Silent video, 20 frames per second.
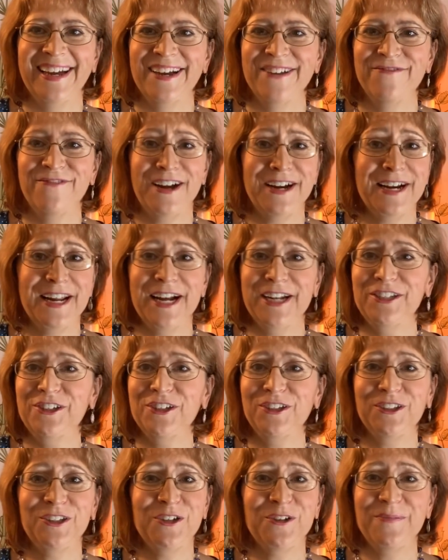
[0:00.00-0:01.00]

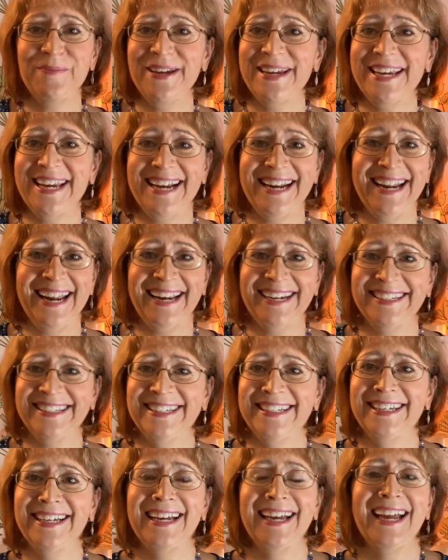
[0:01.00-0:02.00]
Financial new beginning.
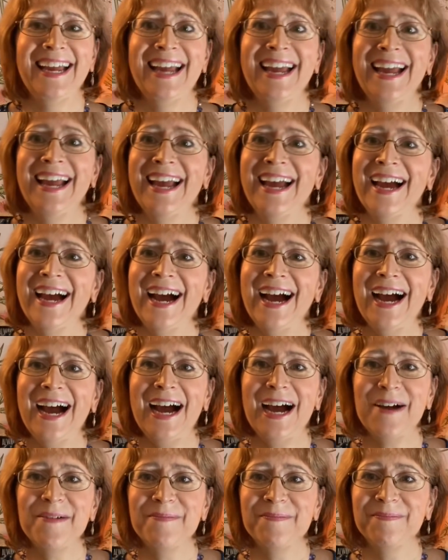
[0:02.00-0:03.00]

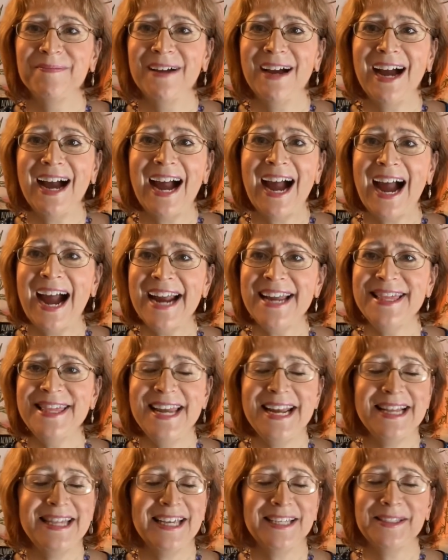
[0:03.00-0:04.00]
I
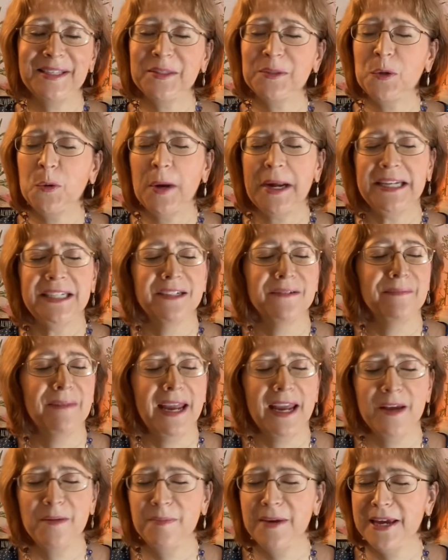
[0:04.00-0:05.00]
think this is going to
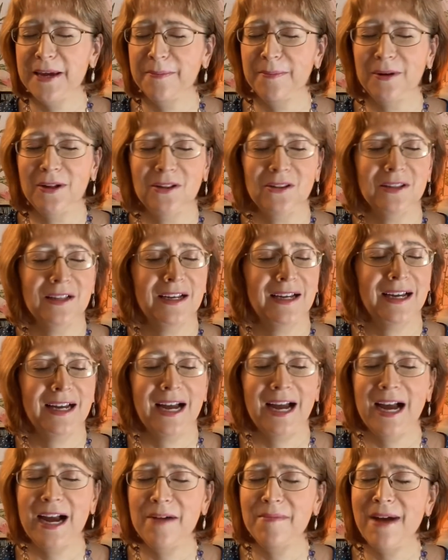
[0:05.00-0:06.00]
make people
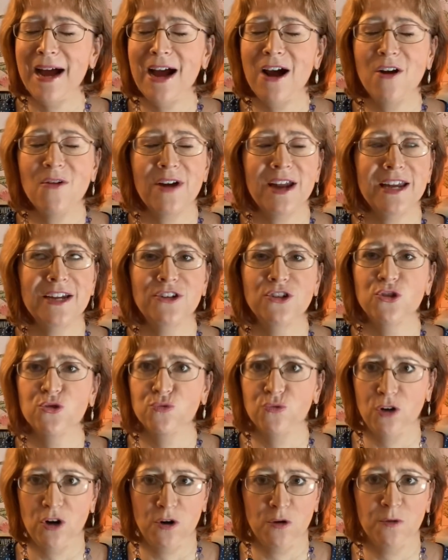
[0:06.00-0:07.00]
come out in
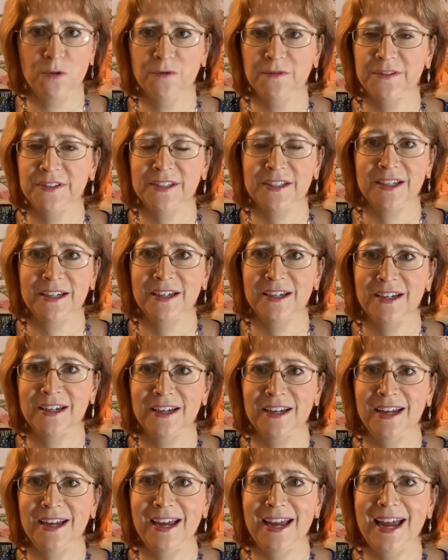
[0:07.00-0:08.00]
droves
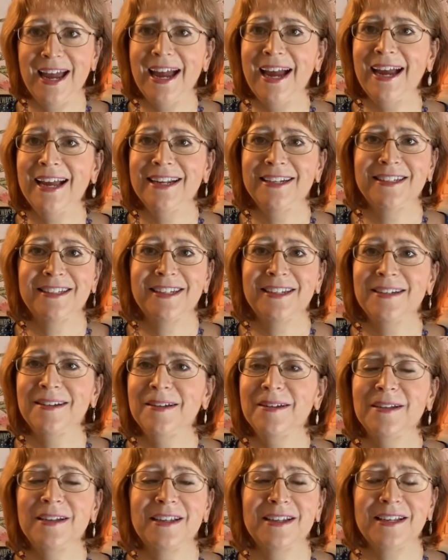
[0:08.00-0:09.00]
and
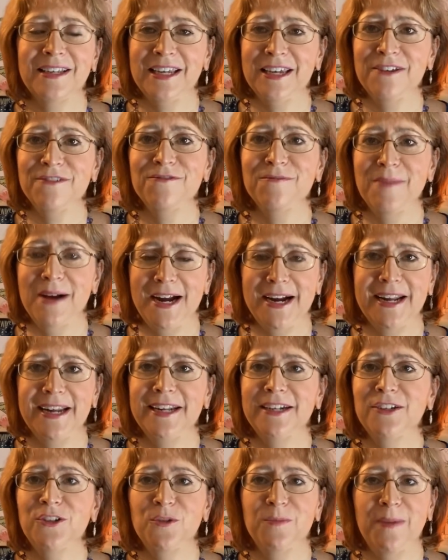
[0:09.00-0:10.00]
give
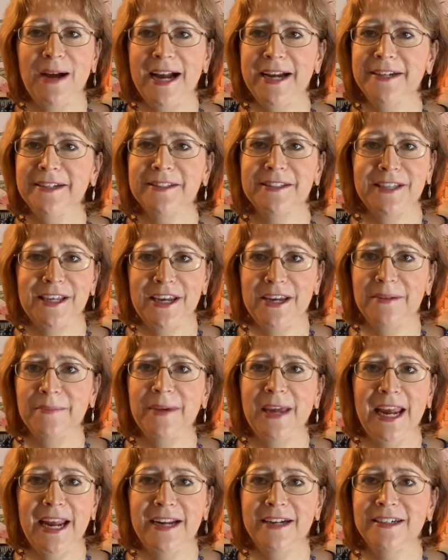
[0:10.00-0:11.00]
money to Biden's
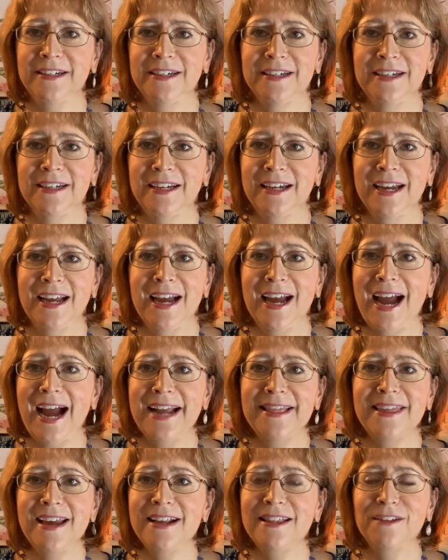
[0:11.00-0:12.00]
campaign.
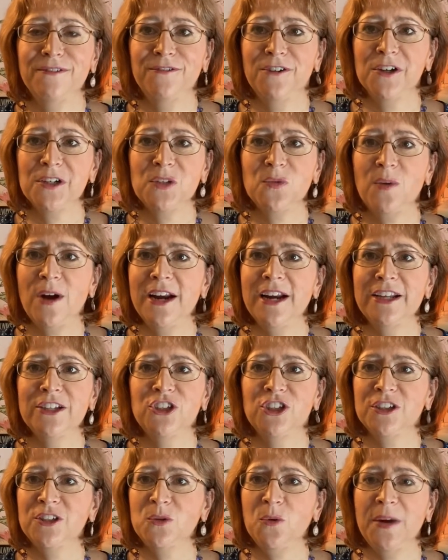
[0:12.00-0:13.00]
I think the first one is
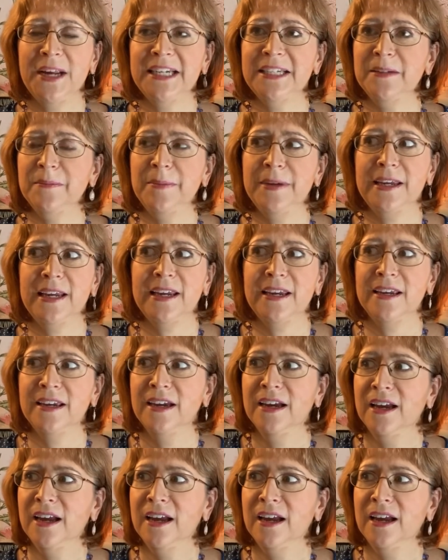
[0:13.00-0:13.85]
just going to be